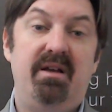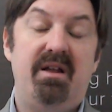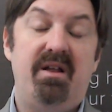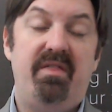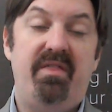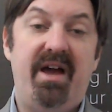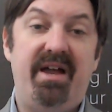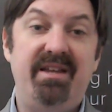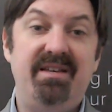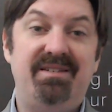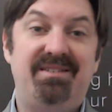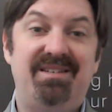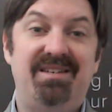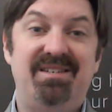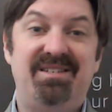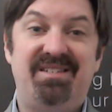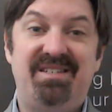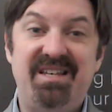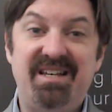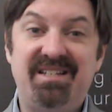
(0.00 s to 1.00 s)
That is
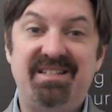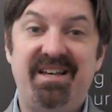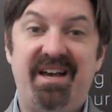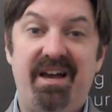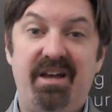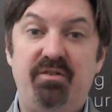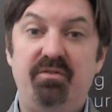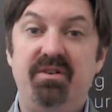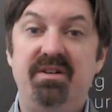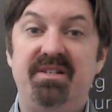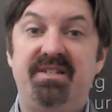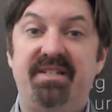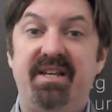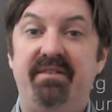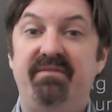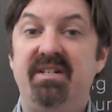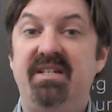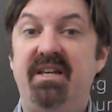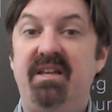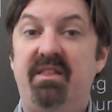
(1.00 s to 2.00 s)

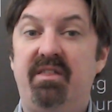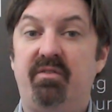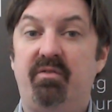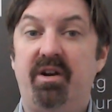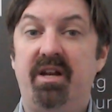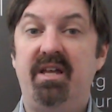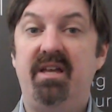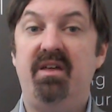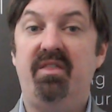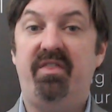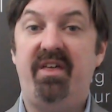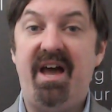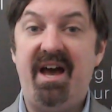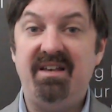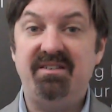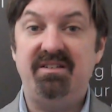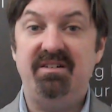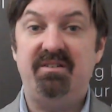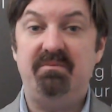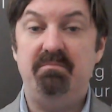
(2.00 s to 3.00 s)

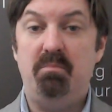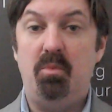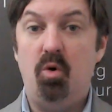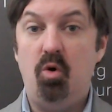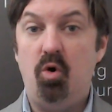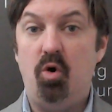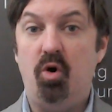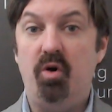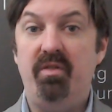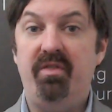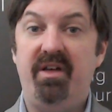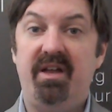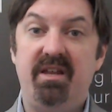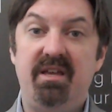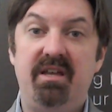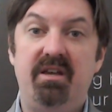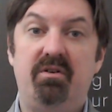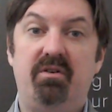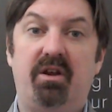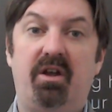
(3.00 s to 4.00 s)
673,000 more than a
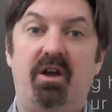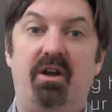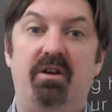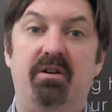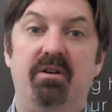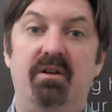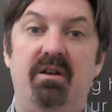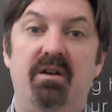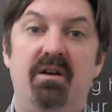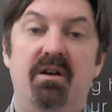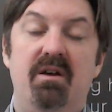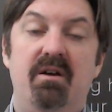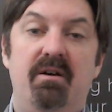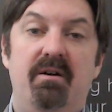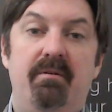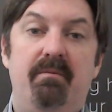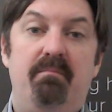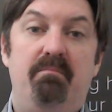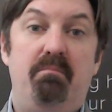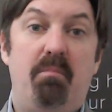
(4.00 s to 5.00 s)
year ago.
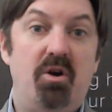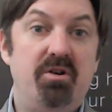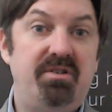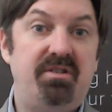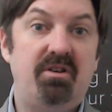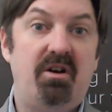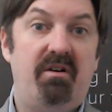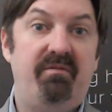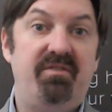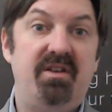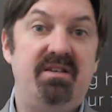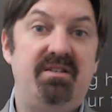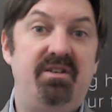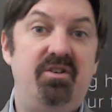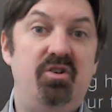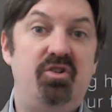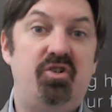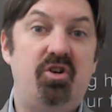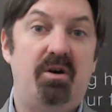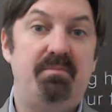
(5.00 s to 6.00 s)
Most of these
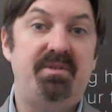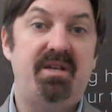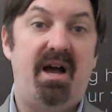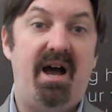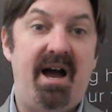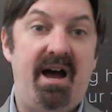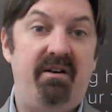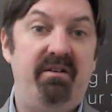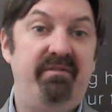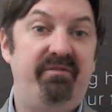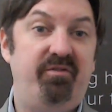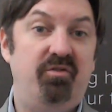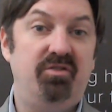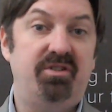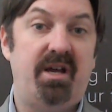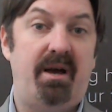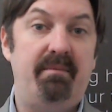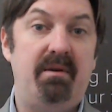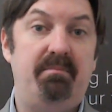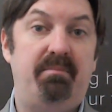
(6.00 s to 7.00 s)
new jobs are in
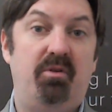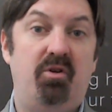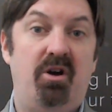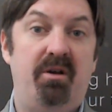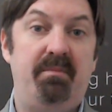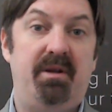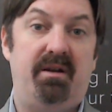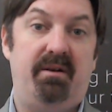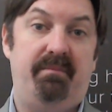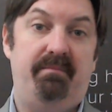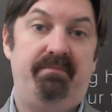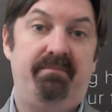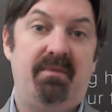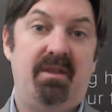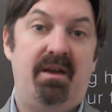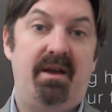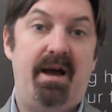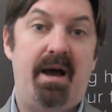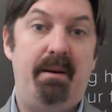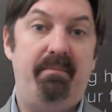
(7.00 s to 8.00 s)
full-time employment,
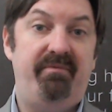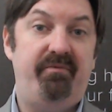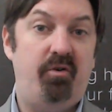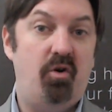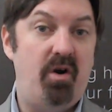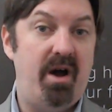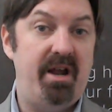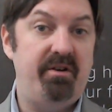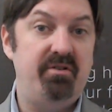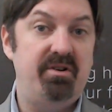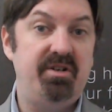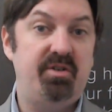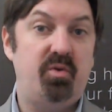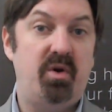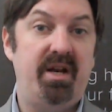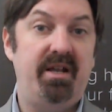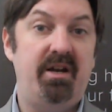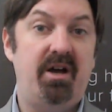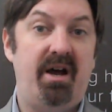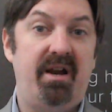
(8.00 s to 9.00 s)
up
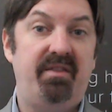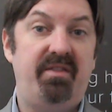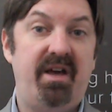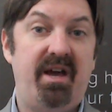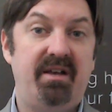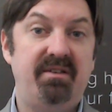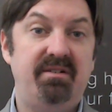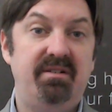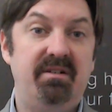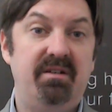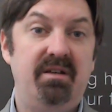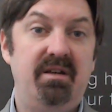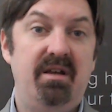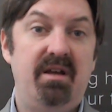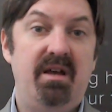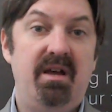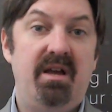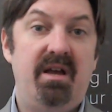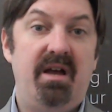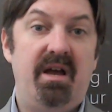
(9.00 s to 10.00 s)
429,000,
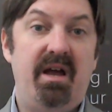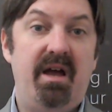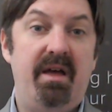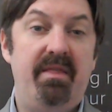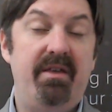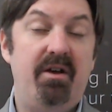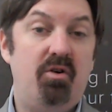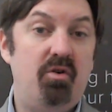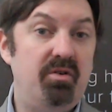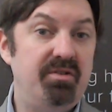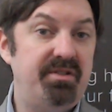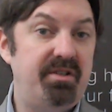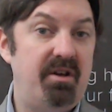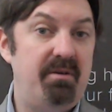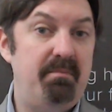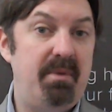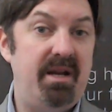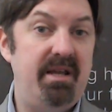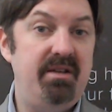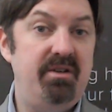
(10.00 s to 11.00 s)
and there are also
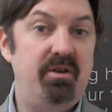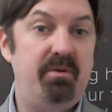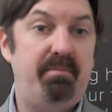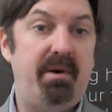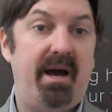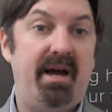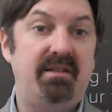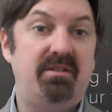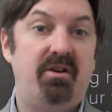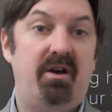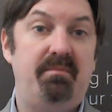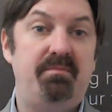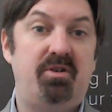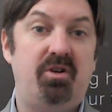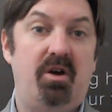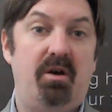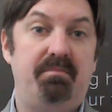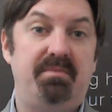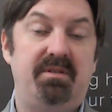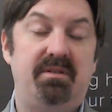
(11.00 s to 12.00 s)
many new part-time
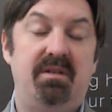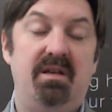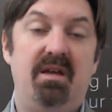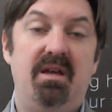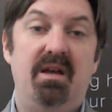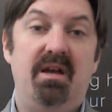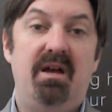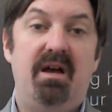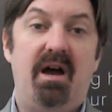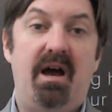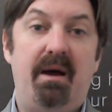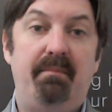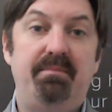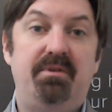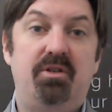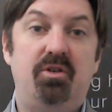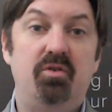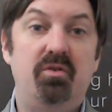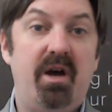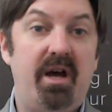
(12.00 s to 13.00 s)
jobs, up
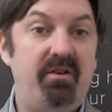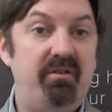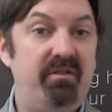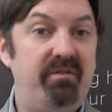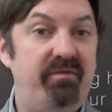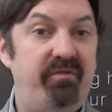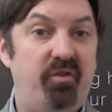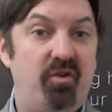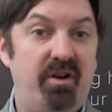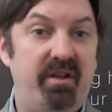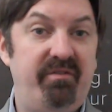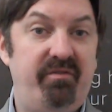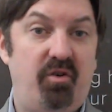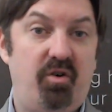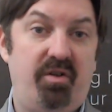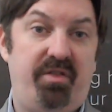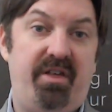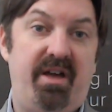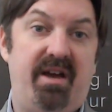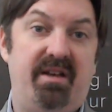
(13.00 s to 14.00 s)

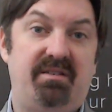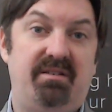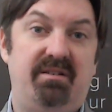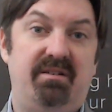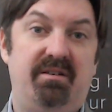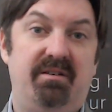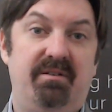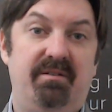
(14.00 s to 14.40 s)
244,000.